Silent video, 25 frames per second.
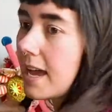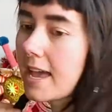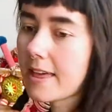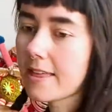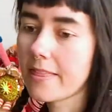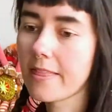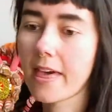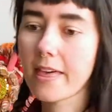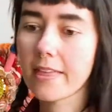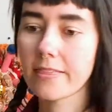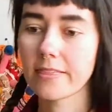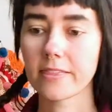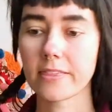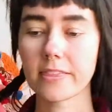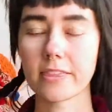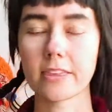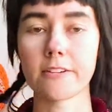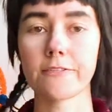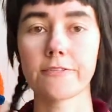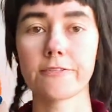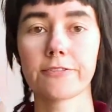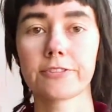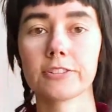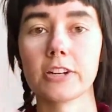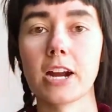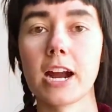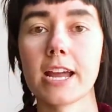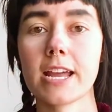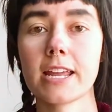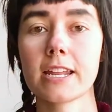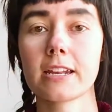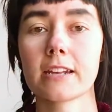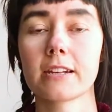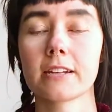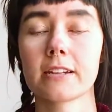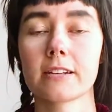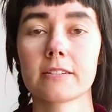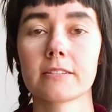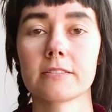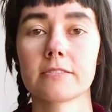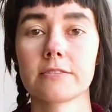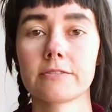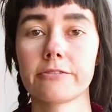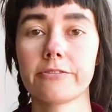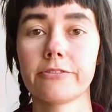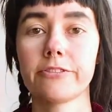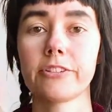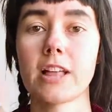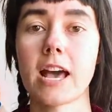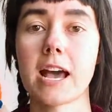And then the front
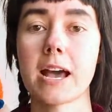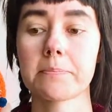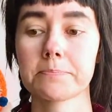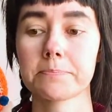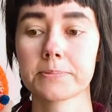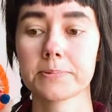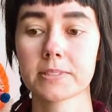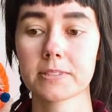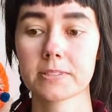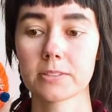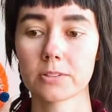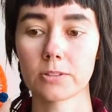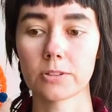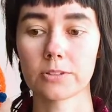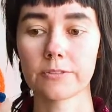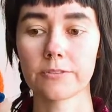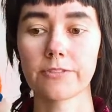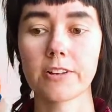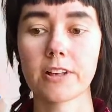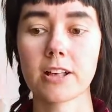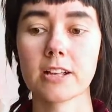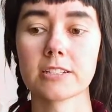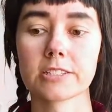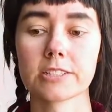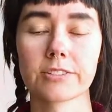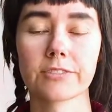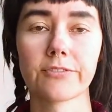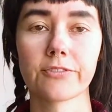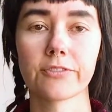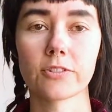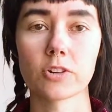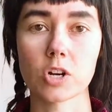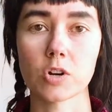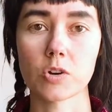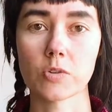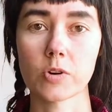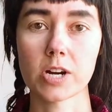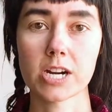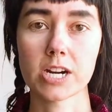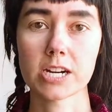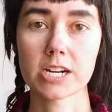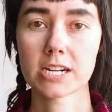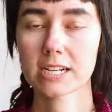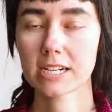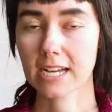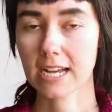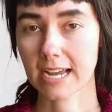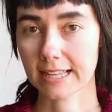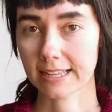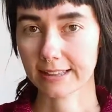flaps or falls
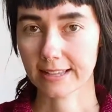forward.